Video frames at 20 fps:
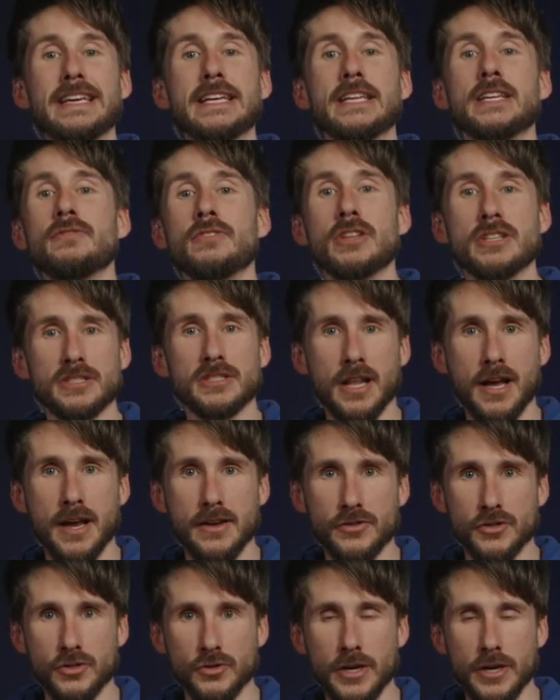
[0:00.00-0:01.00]
end of this
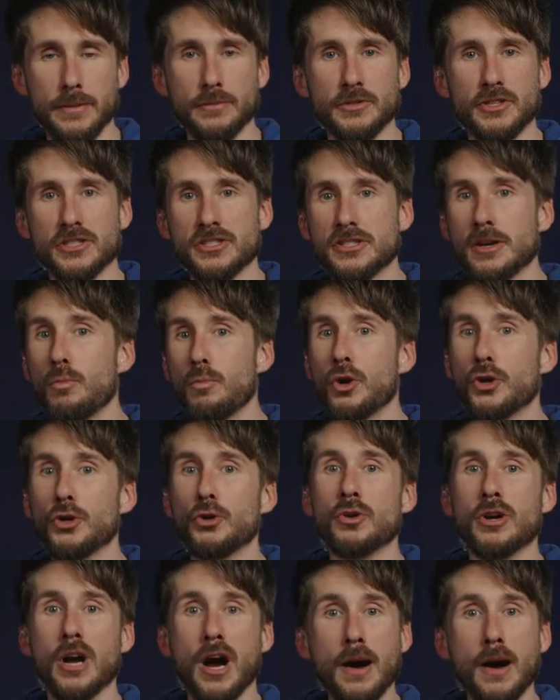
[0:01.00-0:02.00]
live stream to someone
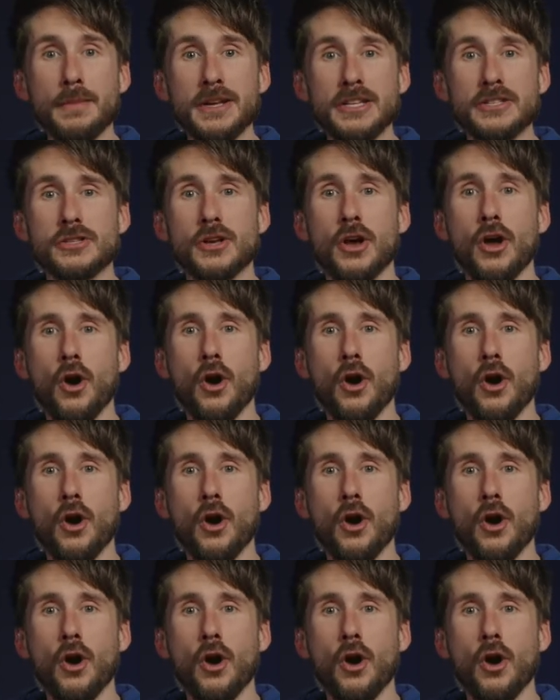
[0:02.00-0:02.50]
who comments